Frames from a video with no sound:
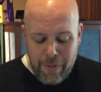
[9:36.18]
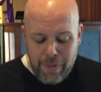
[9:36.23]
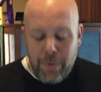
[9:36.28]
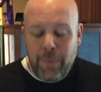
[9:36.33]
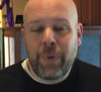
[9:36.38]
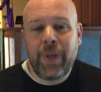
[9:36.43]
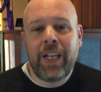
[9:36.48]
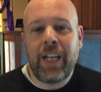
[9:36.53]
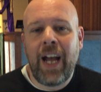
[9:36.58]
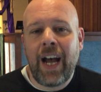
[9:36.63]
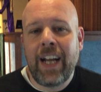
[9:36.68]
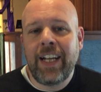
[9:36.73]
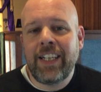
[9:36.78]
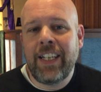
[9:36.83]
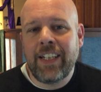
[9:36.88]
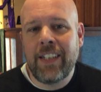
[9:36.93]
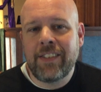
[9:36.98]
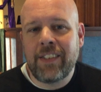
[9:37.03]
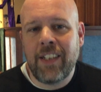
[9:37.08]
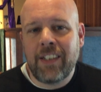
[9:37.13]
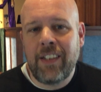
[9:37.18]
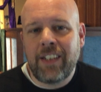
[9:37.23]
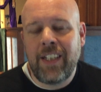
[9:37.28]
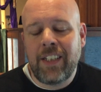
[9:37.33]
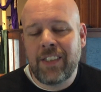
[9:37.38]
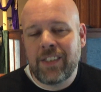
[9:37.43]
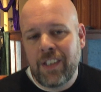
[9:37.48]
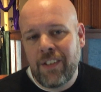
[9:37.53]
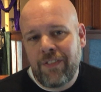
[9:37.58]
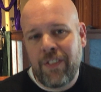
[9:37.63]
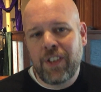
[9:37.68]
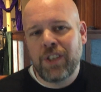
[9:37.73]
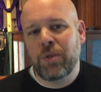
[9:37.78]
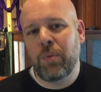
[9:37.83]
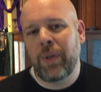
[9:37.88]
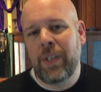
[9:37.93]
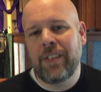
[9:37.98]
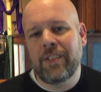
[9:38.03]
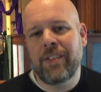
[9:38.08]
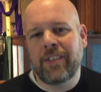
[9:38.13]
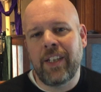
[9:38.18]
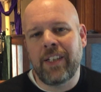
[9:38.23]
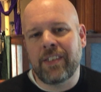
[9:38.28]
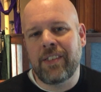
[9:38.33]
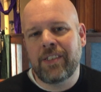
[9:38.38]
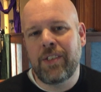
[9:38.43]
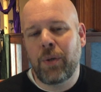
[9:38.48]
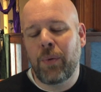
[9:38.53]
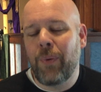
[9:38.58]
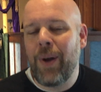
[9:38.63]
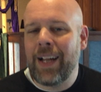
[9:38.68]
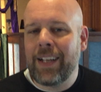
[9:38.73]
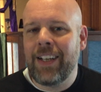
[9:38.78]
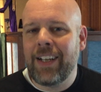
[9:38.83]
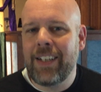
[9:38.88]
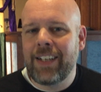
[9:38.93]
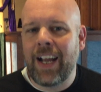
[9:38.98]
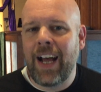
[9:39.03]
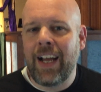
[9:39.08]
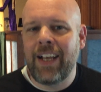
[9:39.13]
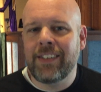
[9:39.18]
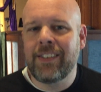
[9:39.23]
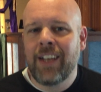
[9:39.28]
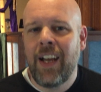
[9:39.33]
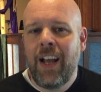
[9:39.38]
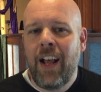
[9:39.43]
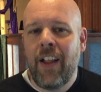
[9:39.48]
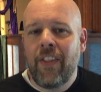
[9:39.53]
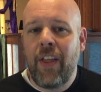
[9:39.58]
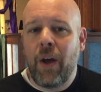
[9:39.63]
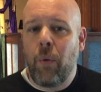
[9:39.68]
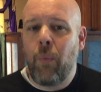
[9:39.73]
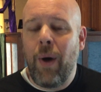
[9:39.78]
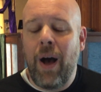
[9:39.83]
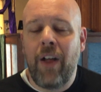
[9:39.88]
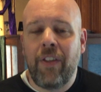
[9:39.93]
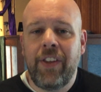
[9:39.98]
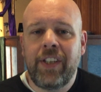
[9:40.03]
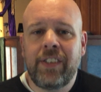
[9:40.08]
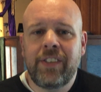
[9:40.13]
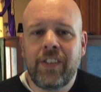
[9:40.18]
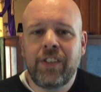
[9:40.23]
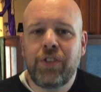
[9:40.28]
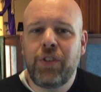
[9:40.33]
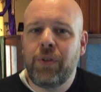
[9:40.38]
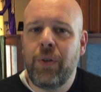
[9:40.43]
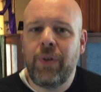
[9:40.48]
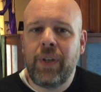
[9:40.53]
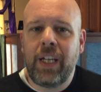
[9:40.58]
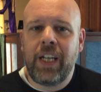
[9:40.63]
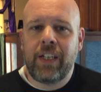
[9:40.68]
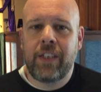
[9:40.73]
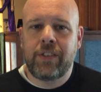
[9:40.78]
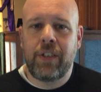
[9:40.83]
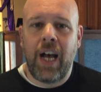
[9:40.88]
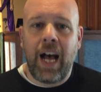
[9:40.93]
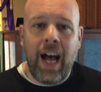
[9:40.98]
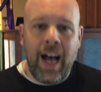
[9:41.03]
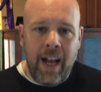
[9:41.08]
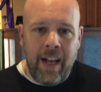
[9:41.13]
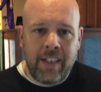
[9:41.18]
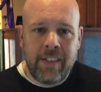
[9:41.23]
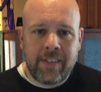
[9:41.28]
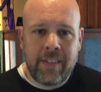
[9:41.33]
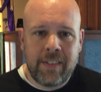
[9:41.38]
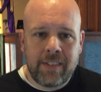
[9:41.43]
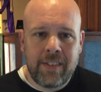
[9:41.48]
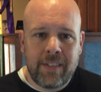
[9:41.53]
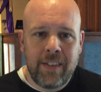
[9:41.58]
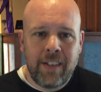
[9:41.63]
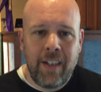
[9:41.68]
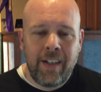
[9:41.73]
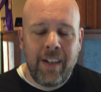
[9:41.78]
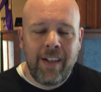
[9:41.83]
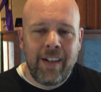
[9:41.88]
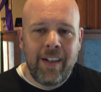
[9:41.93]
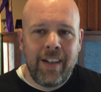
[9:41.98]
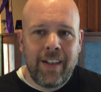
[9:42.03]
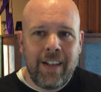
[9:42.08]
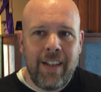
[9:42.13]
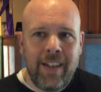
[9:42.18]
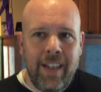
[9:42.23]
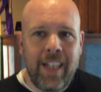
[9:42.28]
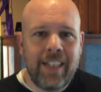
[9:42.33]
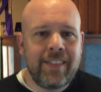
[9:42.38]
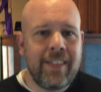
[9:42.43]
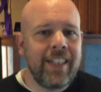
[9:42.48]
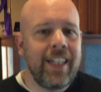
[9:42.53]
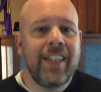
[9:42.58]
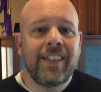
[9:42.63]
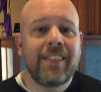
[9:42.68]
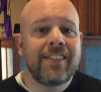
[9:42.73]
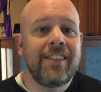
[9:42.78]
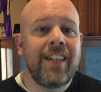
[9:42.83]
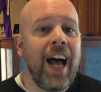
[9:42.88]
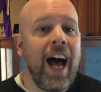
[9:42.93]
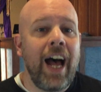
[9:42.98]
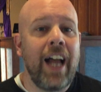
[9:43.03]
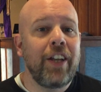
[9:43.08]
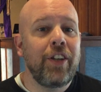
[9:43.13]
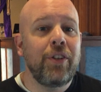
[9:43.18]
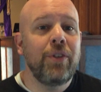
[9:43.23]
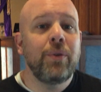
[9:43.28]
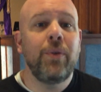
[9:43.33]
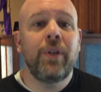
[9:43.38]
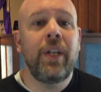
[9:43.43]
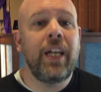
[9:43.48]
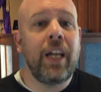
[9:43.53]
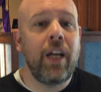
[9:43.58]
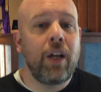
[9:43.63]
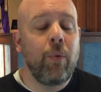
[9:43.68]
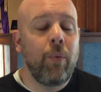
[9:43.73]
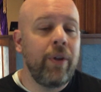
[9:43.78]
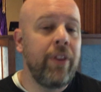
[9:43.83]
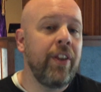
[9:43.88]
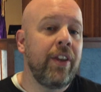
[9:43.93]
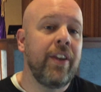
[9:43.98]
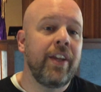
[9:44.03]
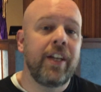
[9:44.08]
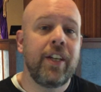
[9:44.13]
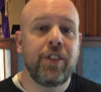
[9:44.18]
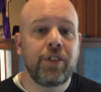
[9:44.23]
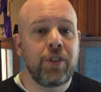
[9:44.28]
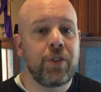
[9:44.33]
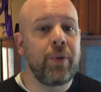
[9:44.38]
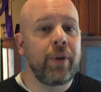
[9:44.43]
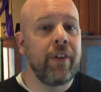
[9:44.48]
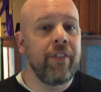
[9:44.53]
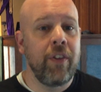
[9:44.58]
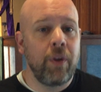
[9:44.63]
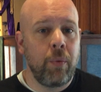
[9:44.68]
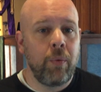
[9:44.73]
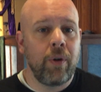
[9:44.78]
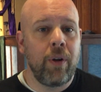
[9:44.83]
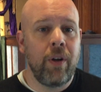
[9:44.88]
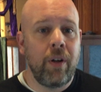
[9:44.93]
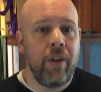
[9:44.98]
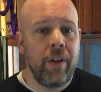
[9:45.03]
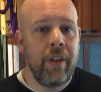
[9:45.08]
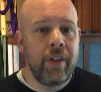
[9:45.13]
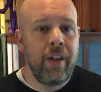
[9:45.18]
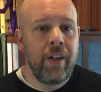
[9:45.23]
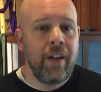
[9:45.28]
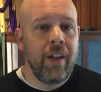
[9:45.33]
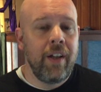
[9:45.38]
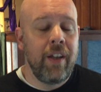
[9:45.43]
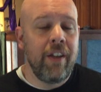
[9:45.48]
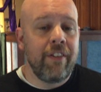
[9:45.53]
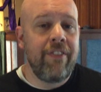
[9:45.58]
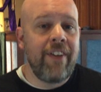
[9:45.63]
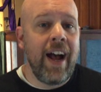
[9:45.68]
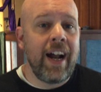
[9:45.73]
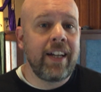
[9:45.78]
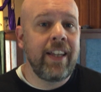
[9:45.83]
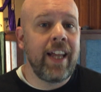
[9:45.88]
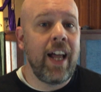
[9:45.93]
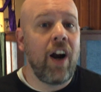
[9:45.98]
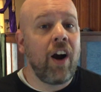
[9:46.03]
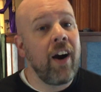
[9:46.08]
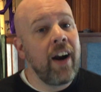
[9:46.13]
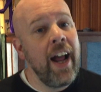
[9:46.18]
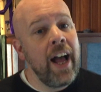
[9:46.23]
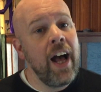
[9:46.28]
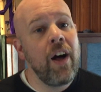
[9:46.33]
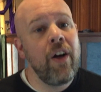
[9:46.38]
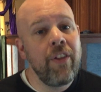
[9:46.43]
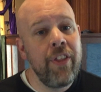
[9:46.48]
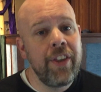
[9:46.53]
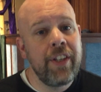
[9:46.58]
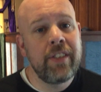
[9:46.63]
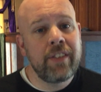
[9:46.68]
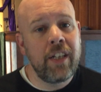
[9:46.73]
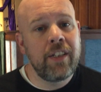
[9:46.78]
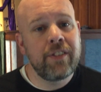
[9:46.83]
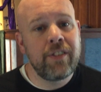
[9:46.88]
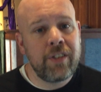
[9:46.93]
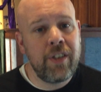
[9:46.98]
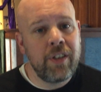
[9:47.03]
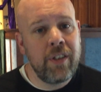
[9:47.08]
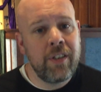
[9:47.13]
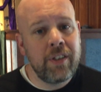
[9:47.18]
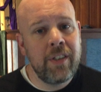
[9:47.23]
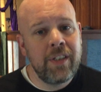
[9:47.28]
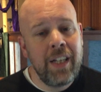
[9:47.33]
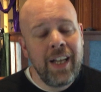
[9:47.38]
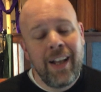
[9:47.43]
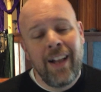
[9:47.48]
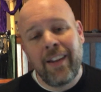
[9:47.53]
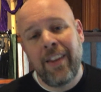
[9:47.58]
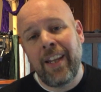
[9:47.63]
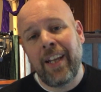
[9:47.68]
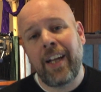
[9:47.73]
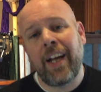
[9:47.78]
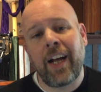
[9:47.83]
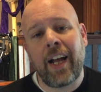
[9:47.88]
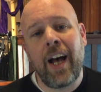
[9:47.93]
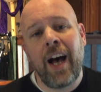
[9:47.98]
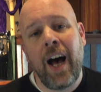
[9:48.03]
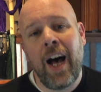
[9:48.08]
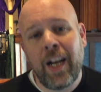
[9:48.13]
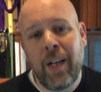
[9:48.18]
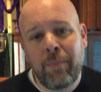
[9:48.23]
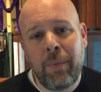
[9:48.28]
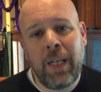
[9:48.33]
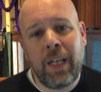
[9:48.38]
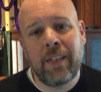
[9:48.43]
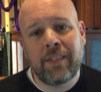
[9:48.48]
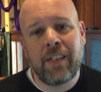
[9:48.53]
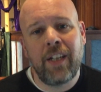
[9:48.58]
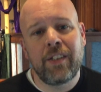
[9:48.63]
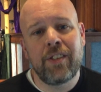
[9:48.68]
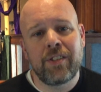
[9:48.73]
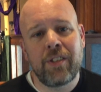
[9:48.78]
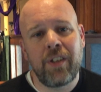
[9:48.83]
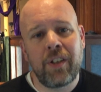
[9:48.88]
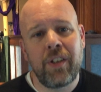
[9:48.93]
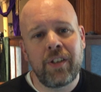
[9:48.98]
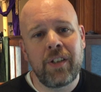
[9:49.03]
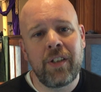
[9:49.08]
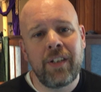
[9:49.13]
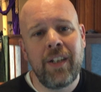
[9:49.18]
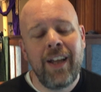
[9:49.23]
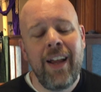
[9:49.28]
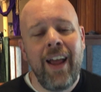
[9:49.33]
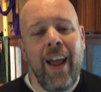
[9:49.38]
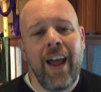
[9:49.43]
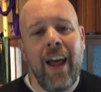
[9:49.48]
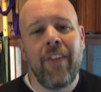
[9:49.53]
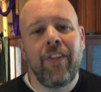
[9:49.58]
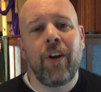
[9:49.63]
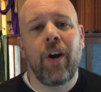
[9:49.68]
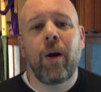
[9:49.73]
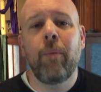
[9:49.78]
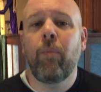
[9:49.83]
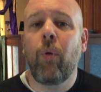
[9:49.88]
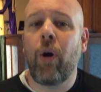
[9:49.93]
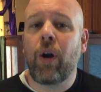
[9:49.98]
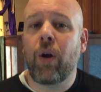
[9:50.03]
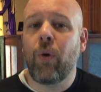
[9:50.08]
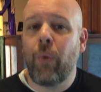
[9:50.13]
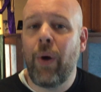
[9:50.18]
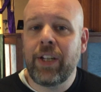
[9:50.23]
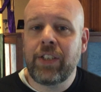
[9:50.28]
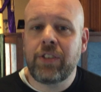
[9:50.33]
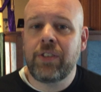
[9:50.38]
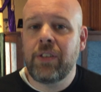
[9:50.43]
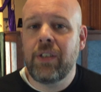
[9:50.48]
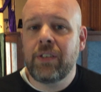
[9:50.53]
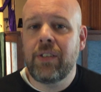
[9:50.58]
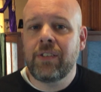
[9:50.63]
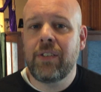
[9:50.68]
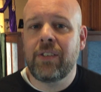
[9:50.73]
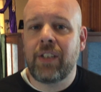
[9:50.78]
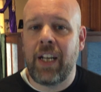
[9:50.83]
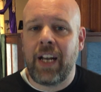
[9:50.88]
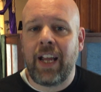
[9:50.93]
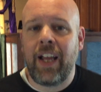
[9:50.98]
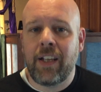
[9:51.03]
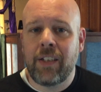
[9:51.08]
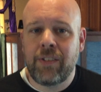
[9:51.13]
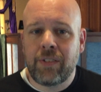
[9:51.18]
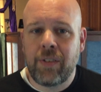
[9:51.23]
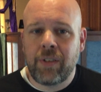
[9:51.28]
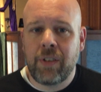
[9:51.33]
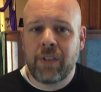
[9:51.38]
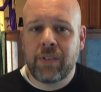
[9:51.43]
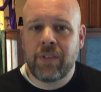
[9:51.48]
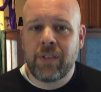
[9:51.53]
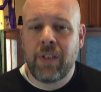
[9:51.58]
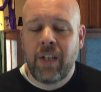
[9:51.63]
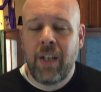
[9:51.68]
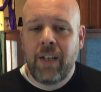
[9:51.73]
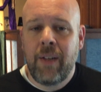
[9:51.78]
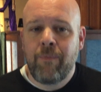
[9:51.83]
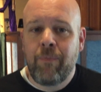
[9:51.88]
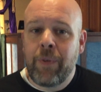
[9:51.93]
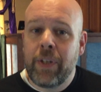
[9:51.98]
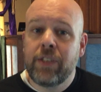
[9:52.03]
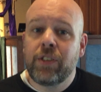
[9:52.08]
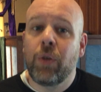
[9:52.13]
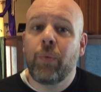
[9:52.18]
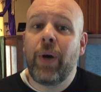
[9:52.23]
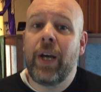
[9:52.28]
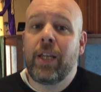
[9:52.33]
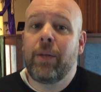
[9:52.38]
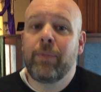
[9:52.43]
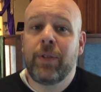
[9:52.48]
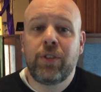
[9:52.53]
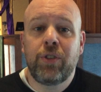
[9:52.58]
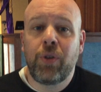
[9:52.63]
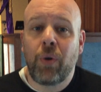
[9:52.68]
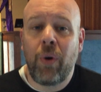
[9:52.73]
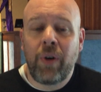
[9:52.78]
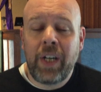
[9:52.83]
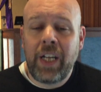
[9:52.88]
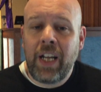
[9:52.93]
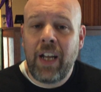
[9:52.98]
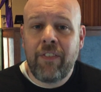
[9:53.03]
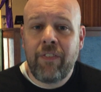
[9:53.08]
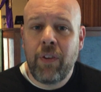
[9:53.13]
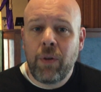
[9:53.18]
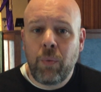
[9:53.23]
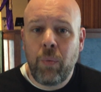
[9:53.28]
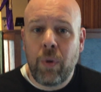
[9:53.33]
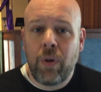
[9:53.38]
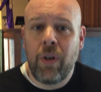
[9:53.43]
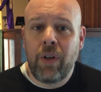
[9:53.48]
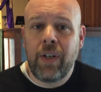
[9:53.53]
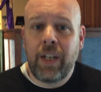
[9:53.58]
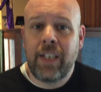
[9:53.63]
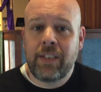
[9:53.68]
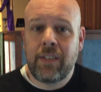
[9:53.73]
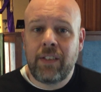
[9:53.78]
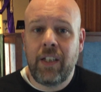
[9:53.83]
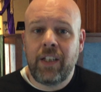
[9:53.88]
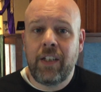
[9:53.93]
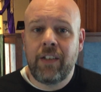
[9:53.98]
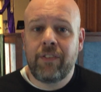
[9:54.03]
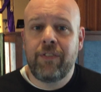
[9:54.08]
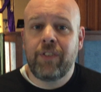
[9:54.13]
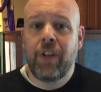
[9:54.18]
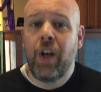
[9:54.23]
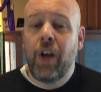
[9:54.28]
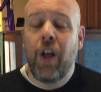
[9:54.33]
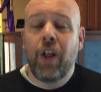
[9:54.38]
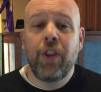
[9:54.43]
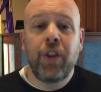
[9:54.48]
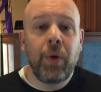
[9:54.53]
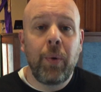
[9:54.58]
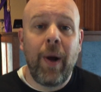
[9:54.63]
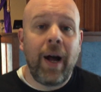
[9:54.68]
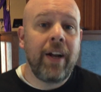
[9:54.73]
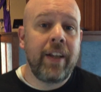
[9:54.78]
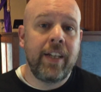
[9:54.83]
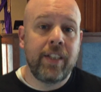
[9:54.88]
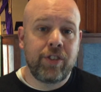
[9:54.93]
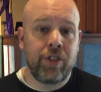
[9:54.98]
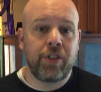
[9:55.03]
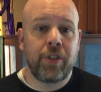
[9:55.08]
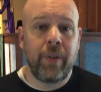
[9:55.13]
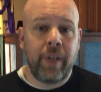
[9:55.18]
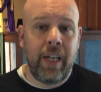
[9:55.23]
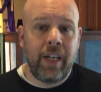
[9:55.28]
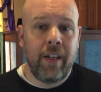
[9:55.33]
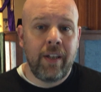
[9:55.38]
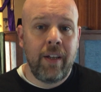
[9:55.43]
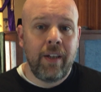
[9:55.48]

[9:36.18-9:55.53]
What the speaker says: 3 ideas at least. The first one is this: to recognize that while this is unique to us, this is not unique within the history of the world. The fact that our health is uncertain, the economy is uncertain, and there are more questions than answers is the way the majority of the world has lived throughout history.